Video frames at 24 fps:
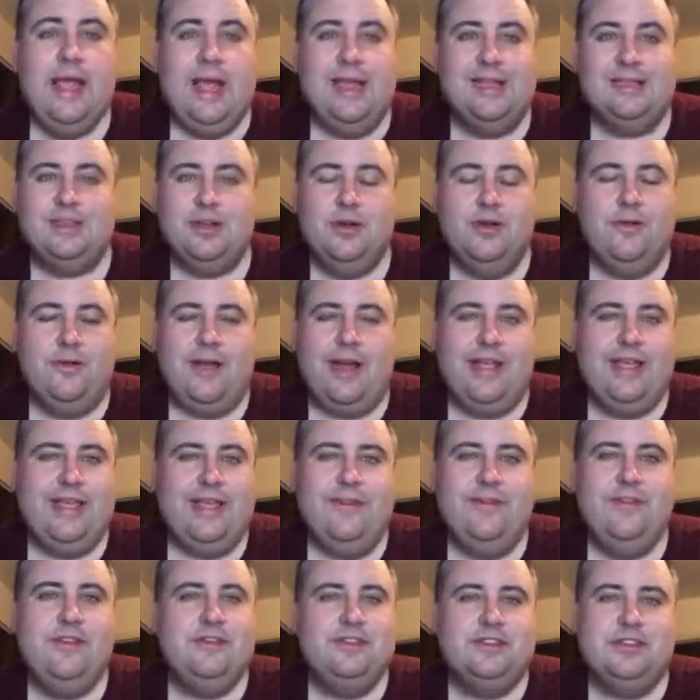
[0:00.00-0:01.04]
And so if I
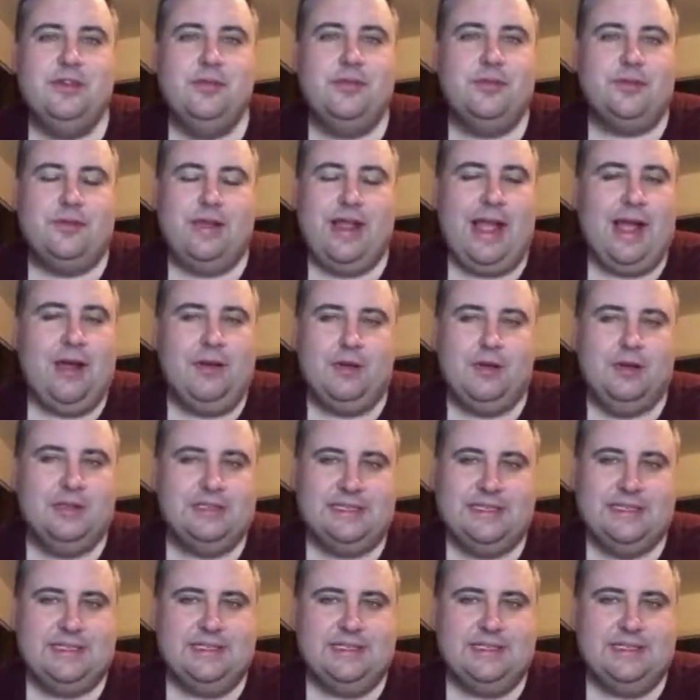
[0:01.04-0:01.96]
give you 2 or 3 hours,